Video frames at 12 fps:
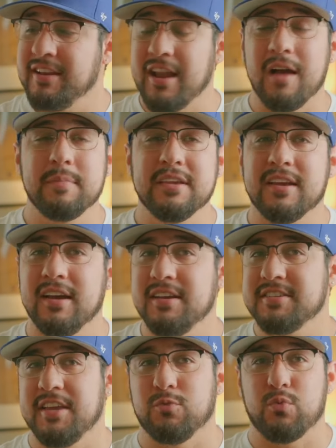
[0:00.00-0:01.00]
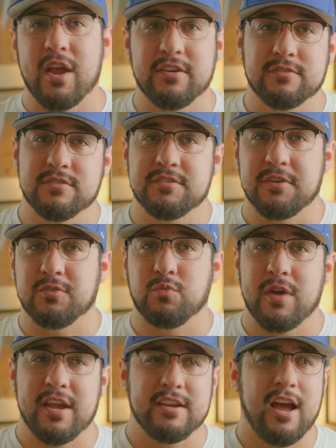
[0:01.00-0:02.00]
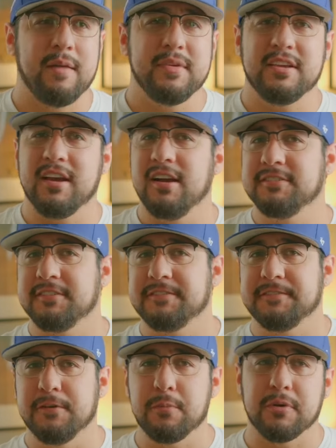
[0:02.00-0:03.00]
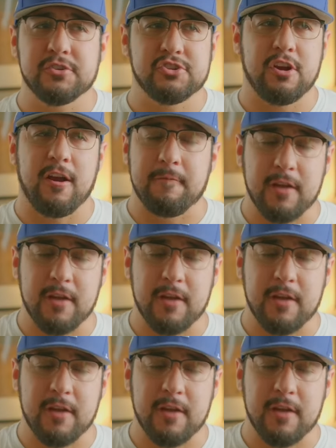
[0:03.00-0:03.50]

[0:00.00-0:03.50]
not because it renders a certain way, not because it's super sharp,